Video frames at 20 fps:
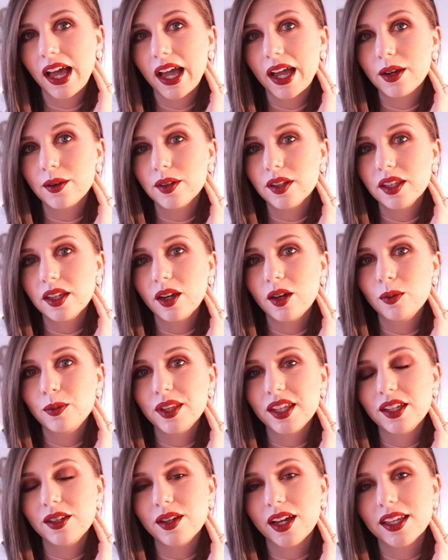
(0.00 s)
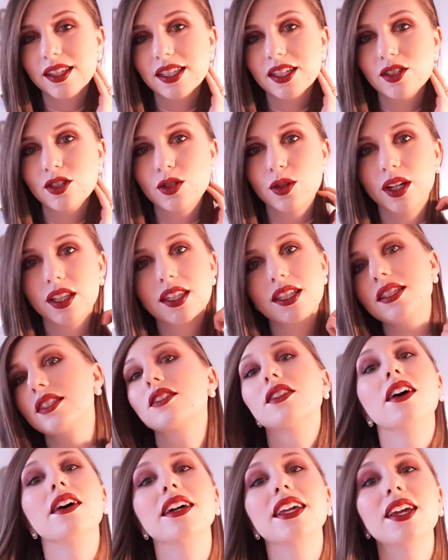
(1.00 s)
I really hope that you guys enjoyed this
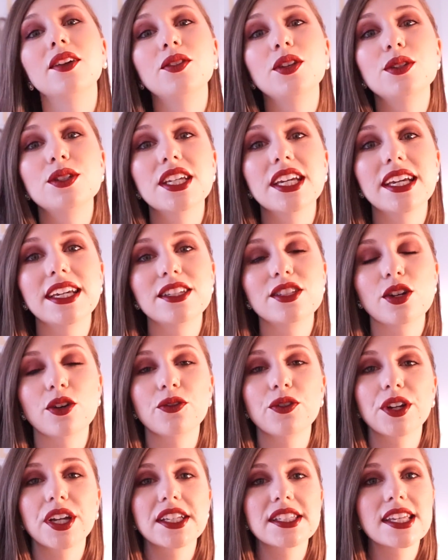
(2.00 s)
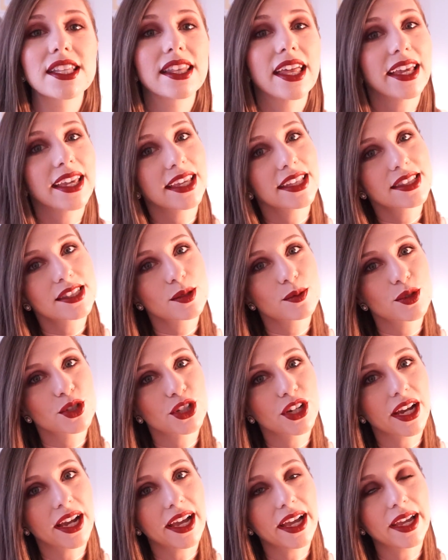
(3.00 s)
look. If you did, don't forget to like and
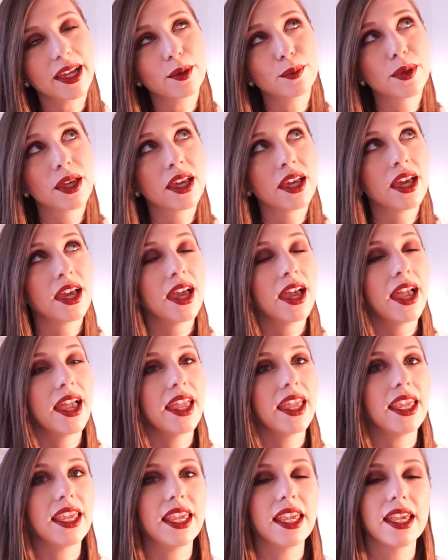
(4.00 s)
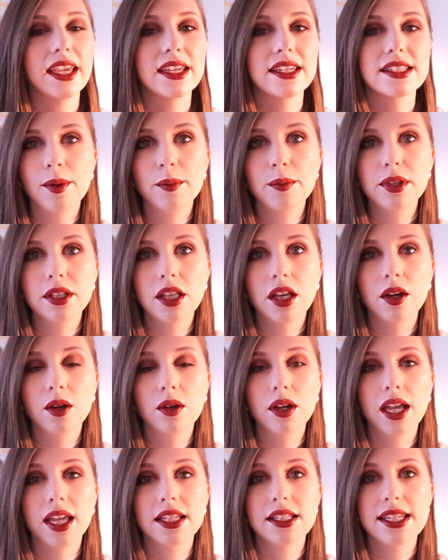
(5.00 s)
subscribe. And comment
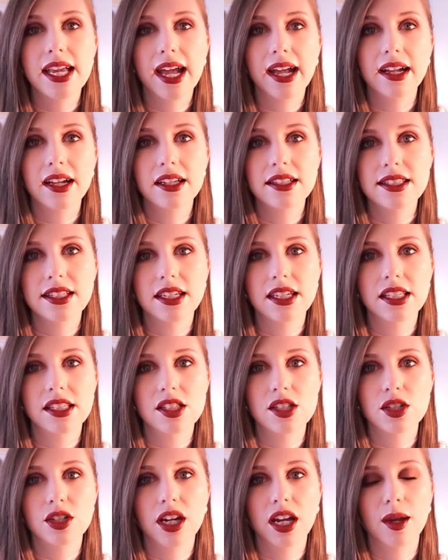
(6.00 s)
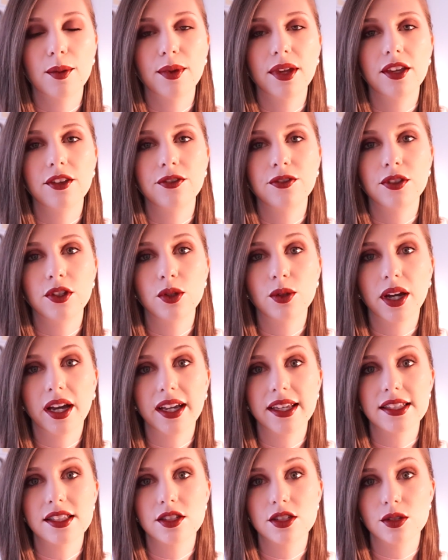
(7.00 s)
below and tag us on Instagram if you
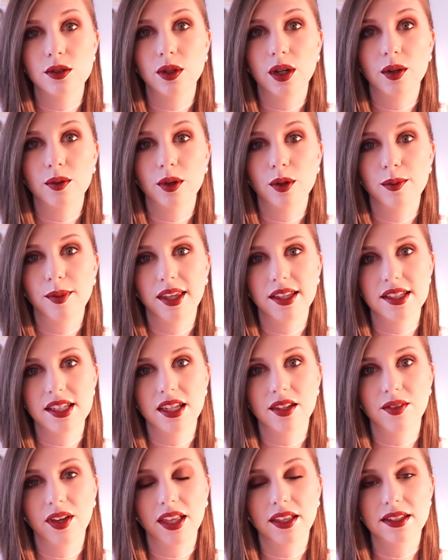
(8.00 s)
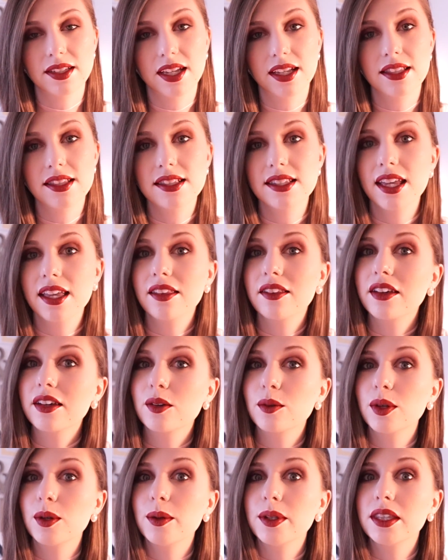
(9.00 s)
guys do a romantic Valentine's Day
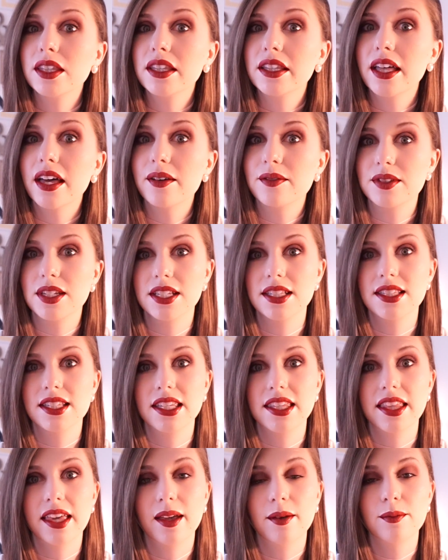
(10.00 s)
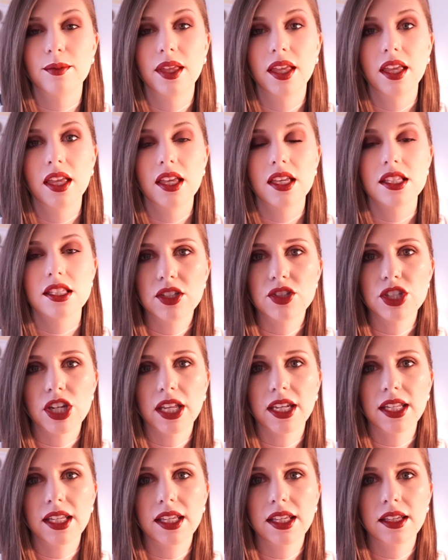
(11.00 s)
look. We would love to see them.
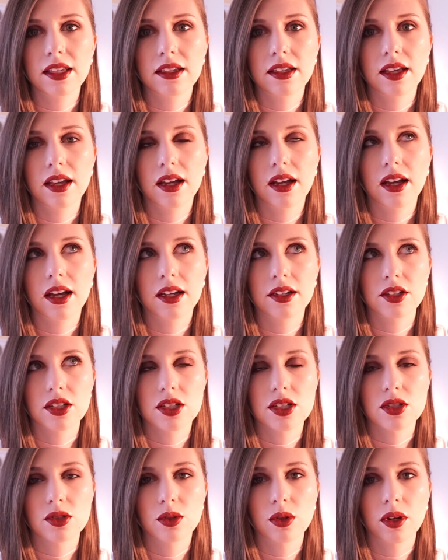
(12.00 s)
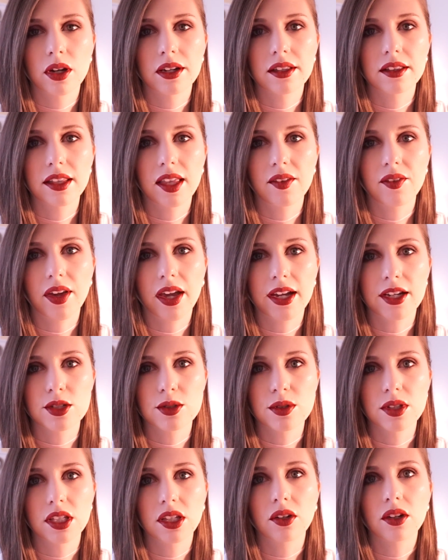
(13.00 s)

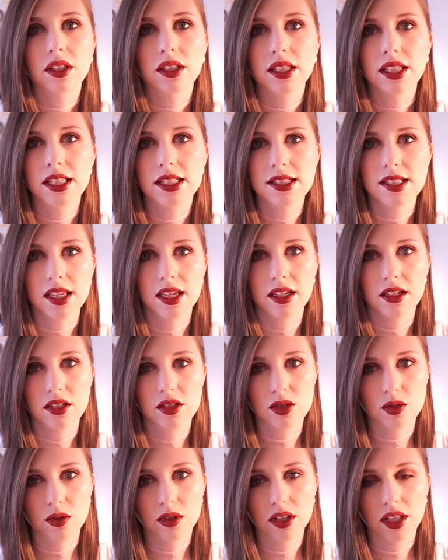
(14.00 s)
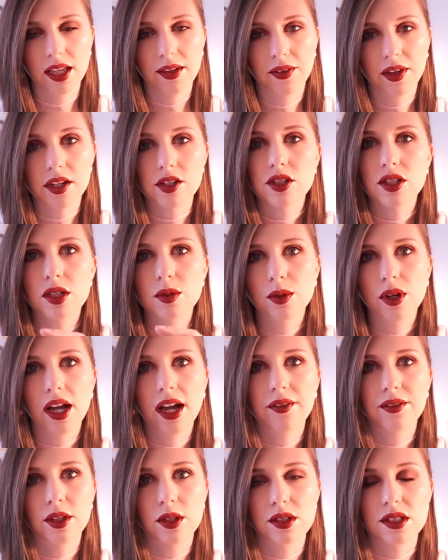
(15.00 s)
Jenny_lifeactually or Lindsey_lifeactually. We'll
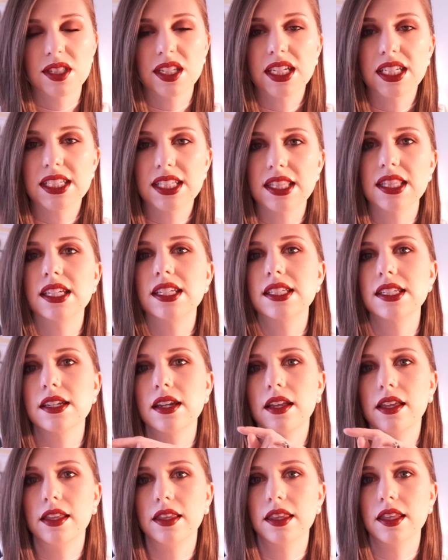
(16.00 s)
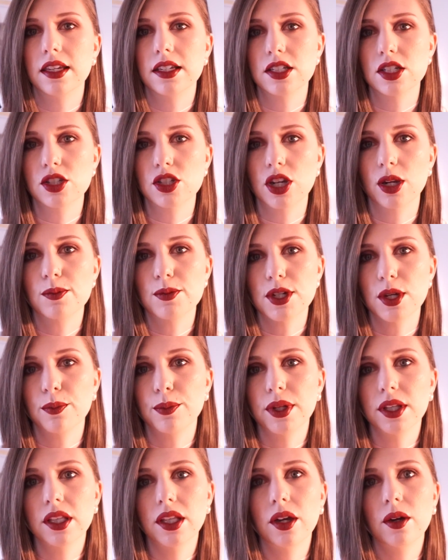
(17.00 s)
have those linked in the description
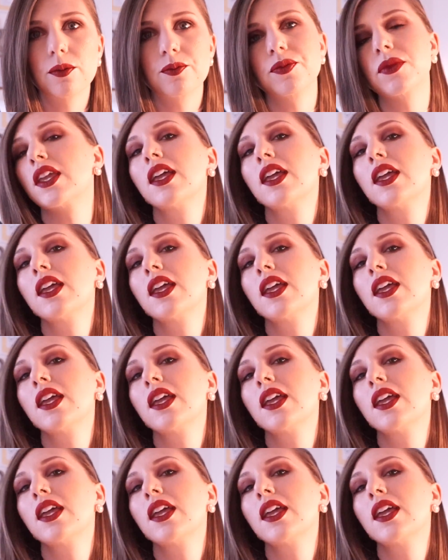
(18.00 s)
below.